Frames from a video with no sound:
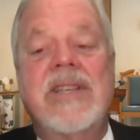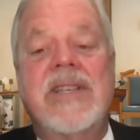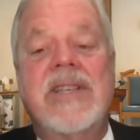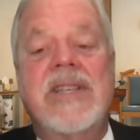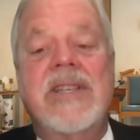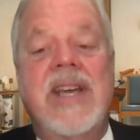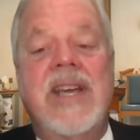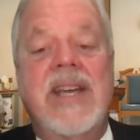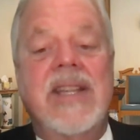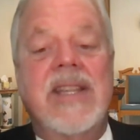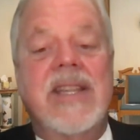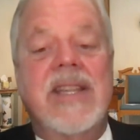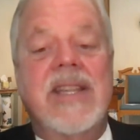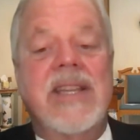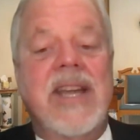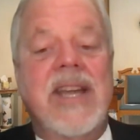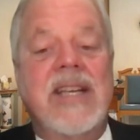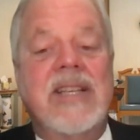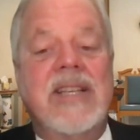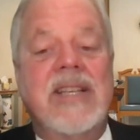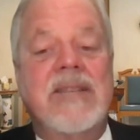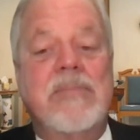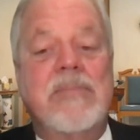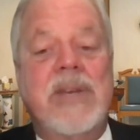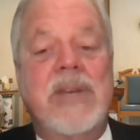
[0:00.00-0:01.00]
take the
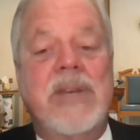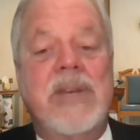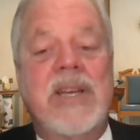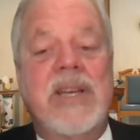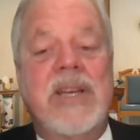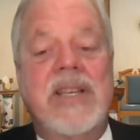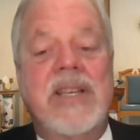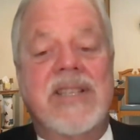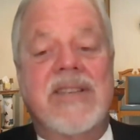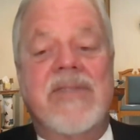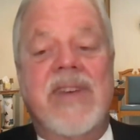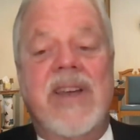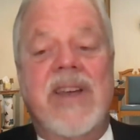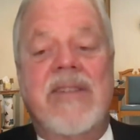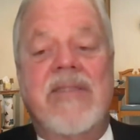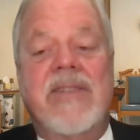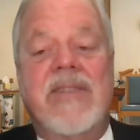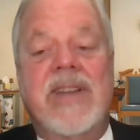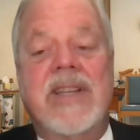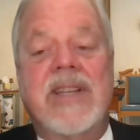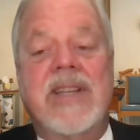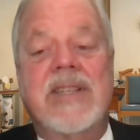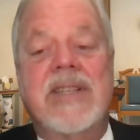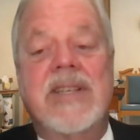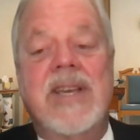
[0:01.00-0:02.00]
next pieces of
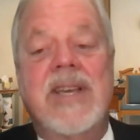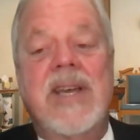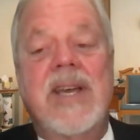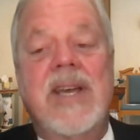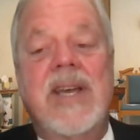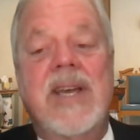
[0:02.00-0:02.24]
evidence,